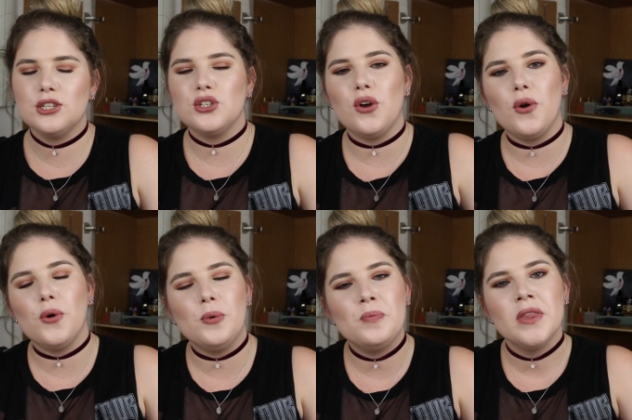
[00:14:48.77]

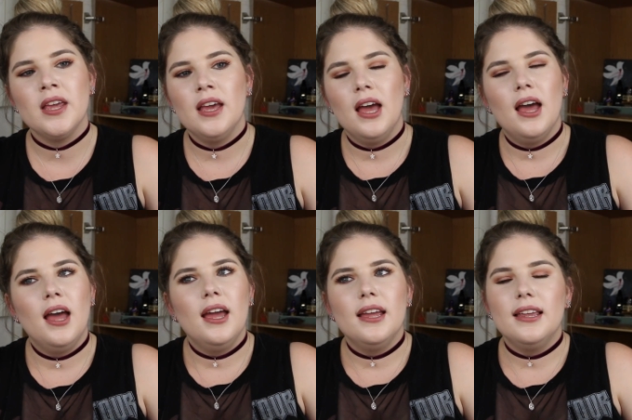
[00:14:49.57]
So
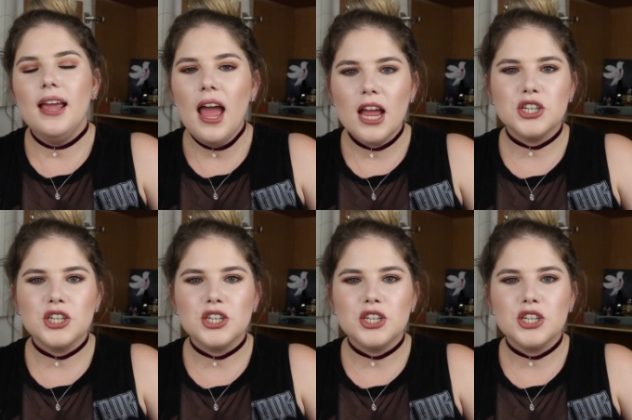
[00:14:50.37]
Yeah,